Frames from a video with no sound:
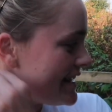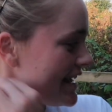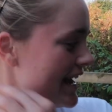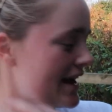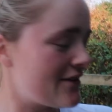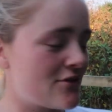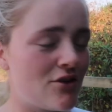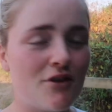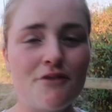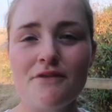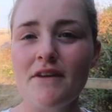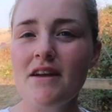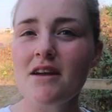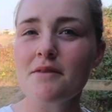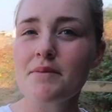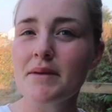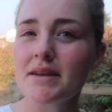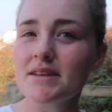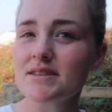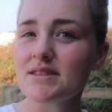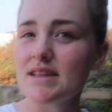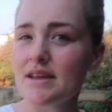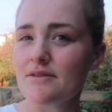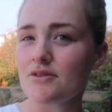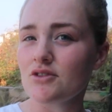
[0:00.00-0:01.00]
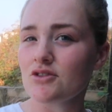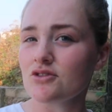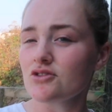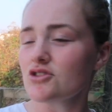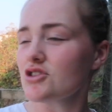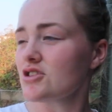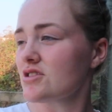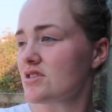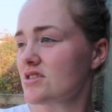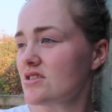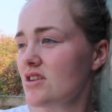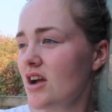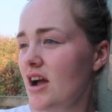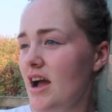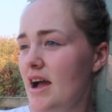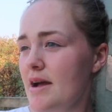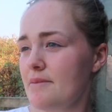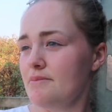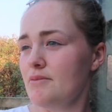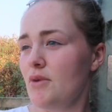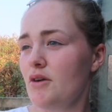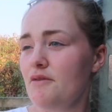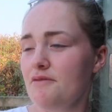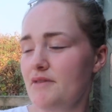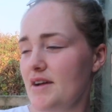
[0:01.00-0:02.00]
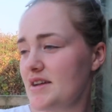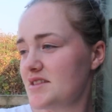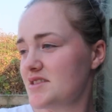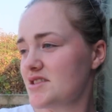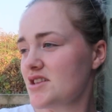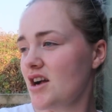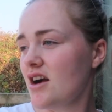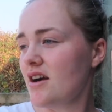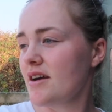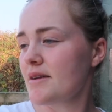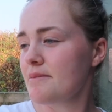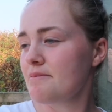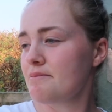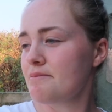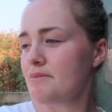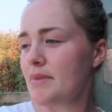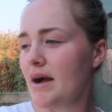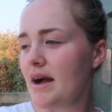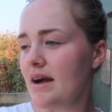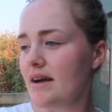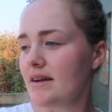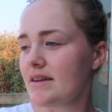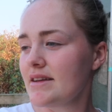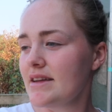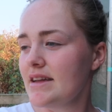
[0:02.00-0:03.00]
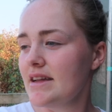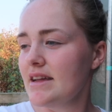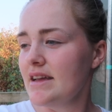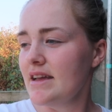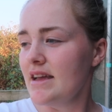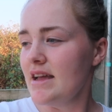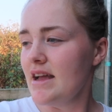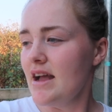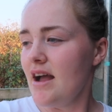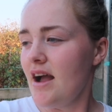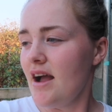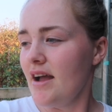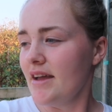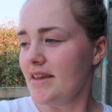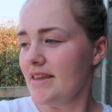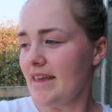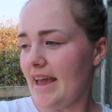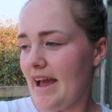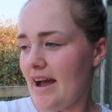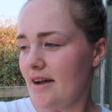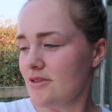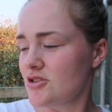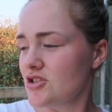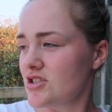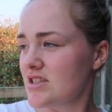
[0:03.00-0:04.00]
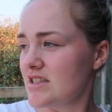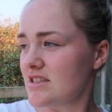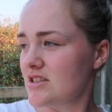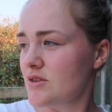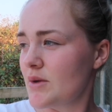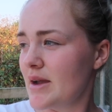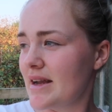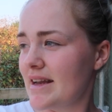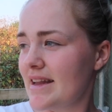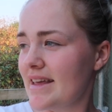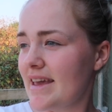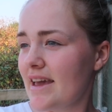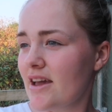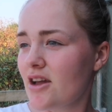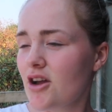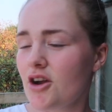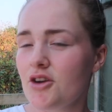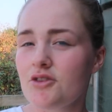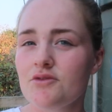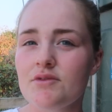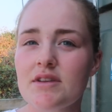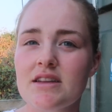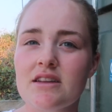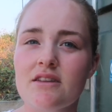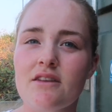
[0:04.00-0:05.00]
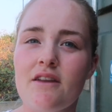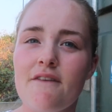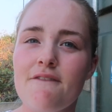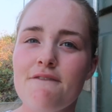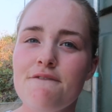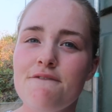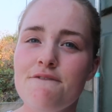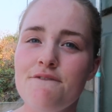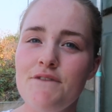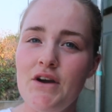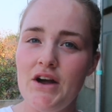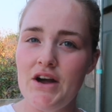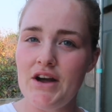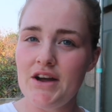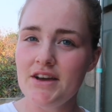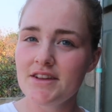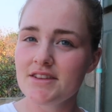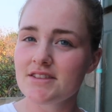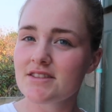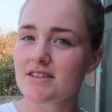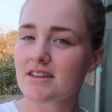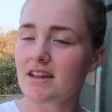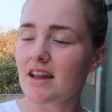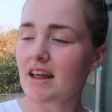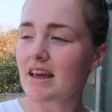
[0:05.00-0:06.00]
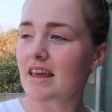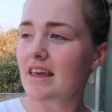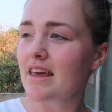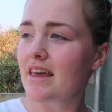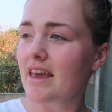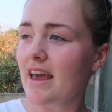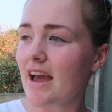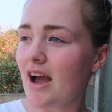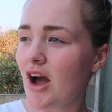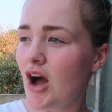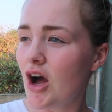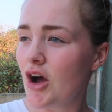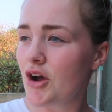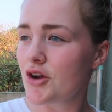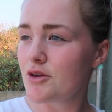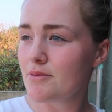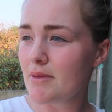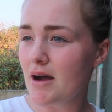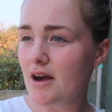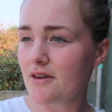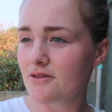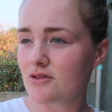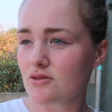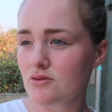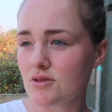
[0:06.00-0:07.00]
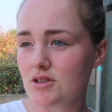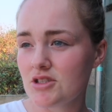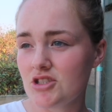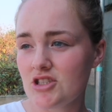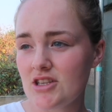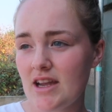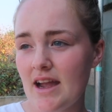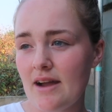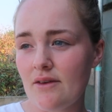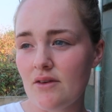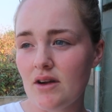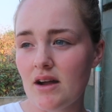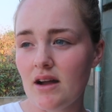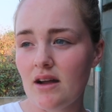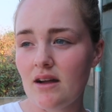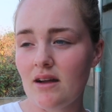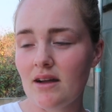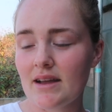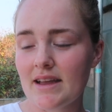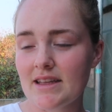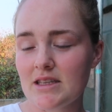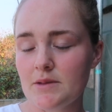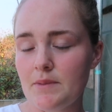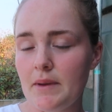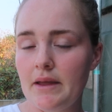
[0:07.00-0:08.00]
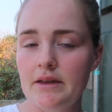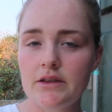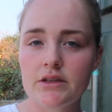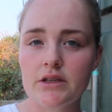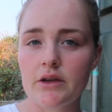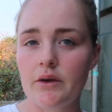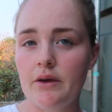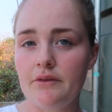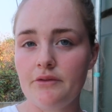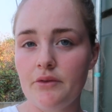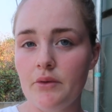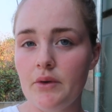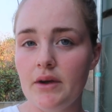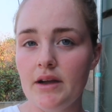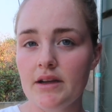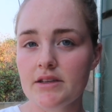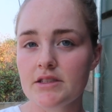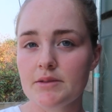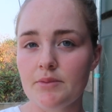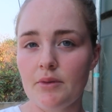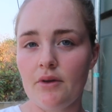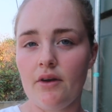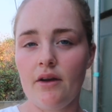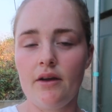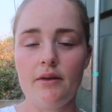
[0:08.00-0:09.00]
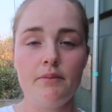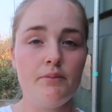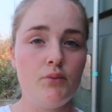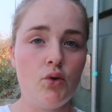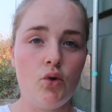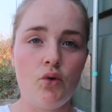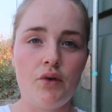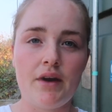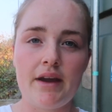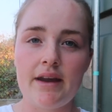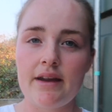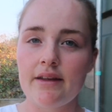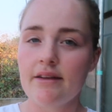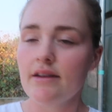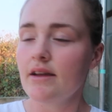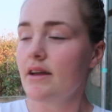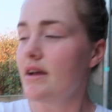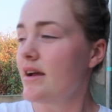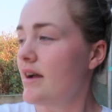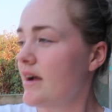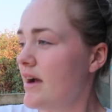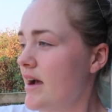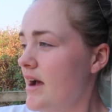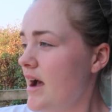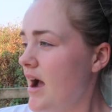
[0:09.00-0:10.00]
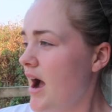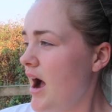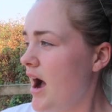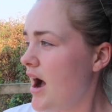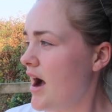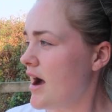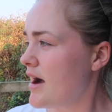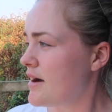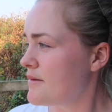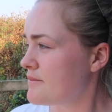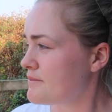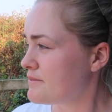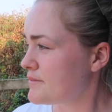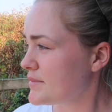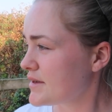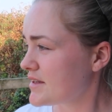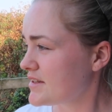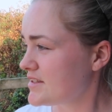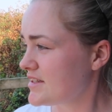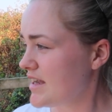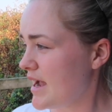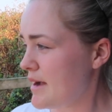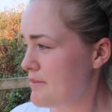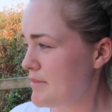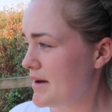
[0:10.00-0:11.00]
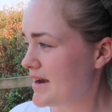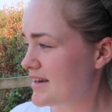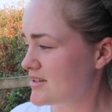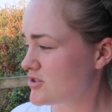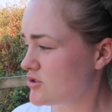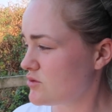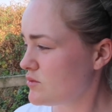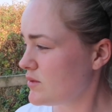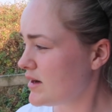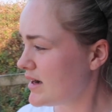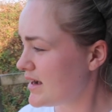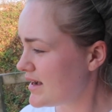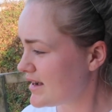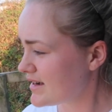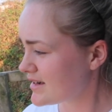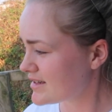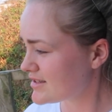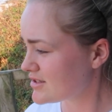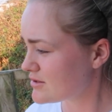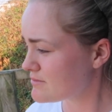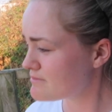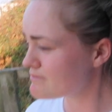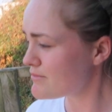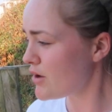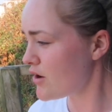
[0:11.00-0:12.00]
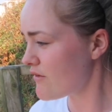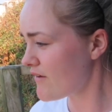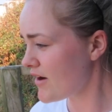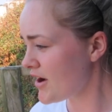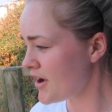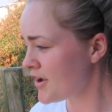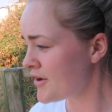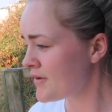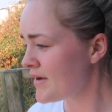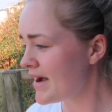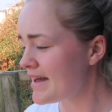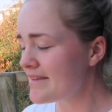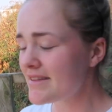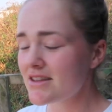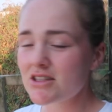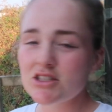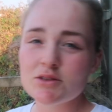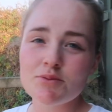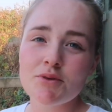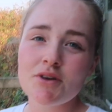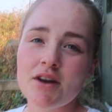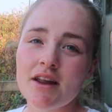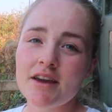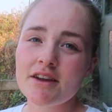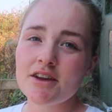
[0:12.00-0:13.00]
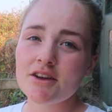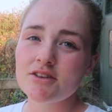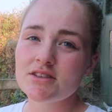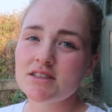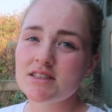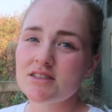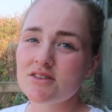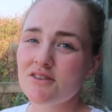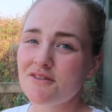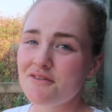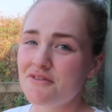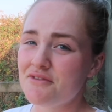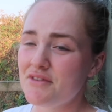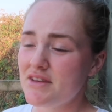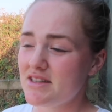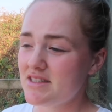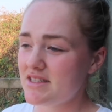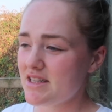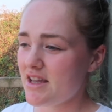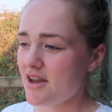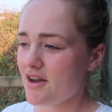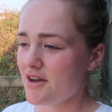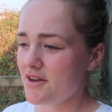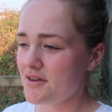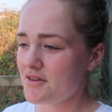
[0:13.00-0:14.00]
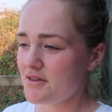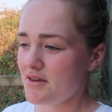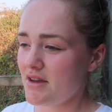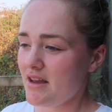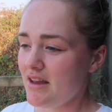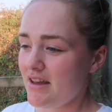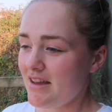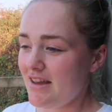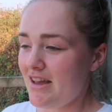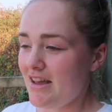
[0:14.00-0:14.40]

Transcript: Yeah, I've got therapy at 7, just on FaceTime, but yeah, I just need to quickly get Goat ridden first, and I can get home afterwards, shower, get to bed, go up for work tomorrow. Boring. Because yeah, back to work tomorrow, and then tomorrow night Goaty's got physio.